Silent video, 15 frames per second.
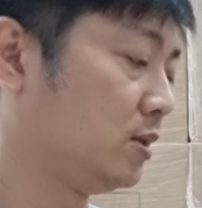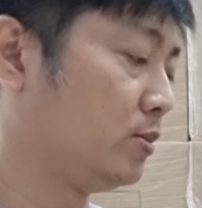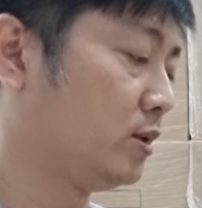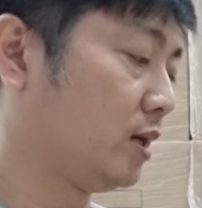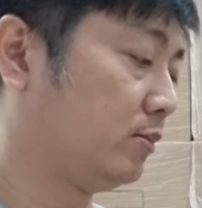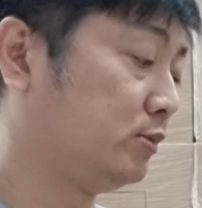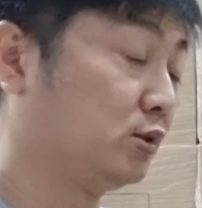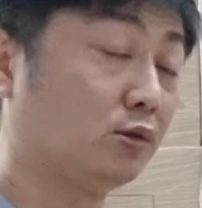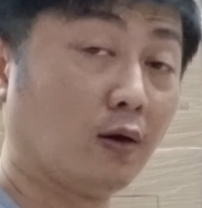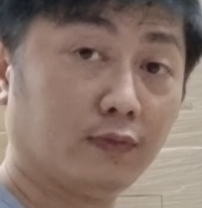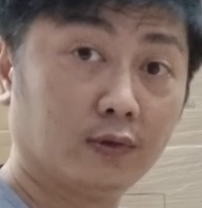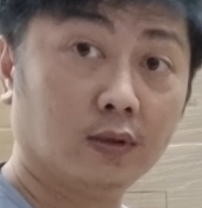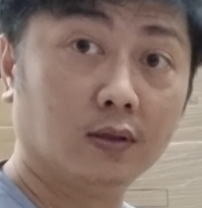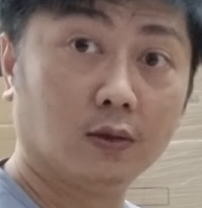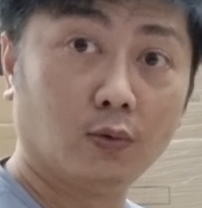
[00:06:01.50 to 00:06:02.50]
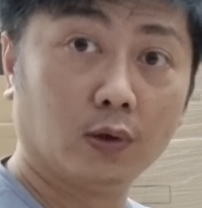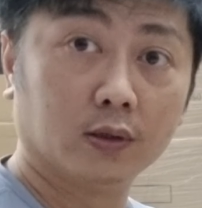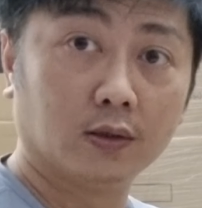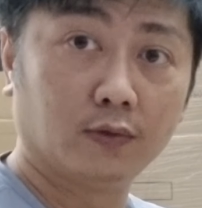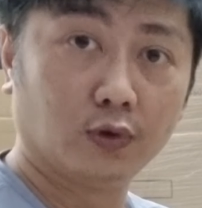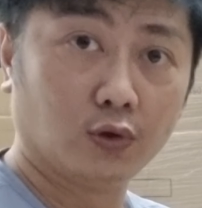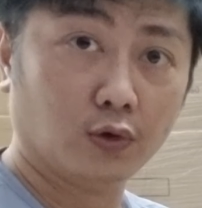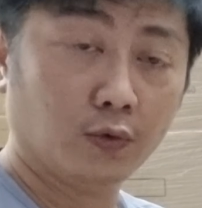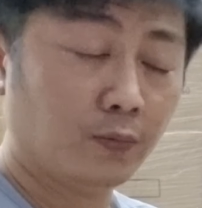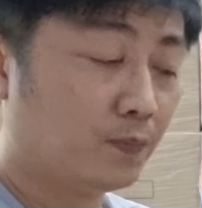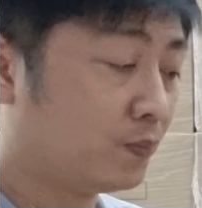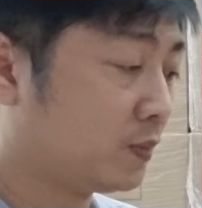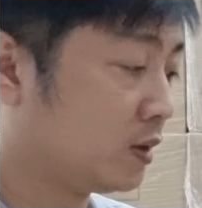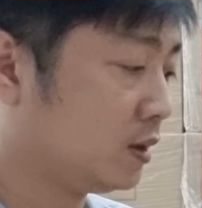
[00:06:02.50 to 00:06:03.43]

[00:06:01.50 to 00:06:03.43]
at the same time soften the water for you.